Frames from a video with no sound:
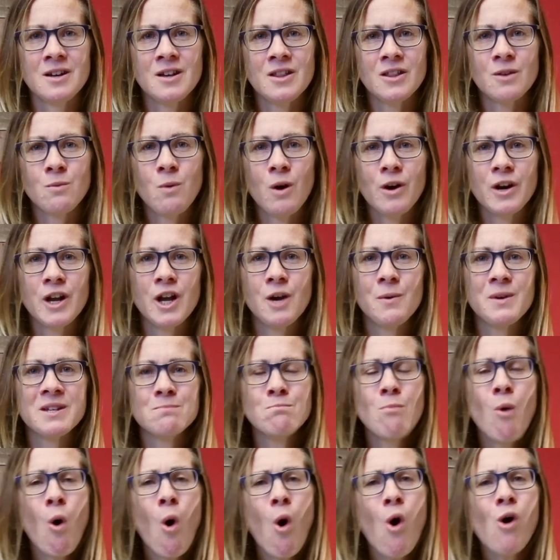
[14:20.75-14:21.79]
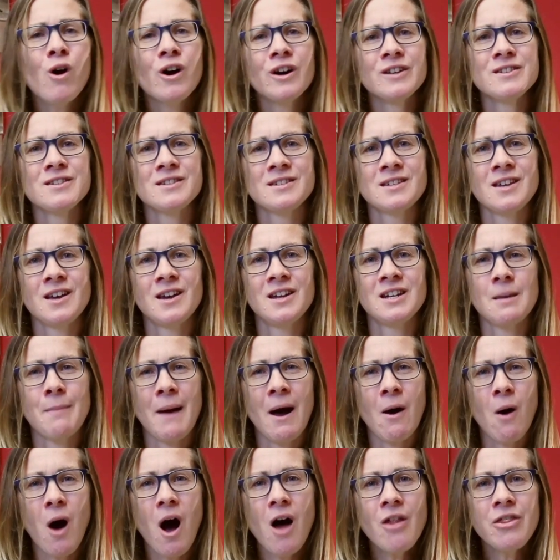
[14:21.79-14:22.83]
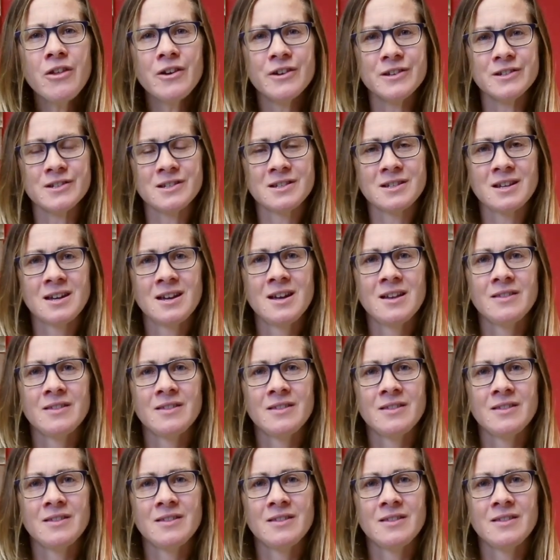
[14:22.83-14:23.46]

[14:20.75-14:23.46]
the one who is more concerned about others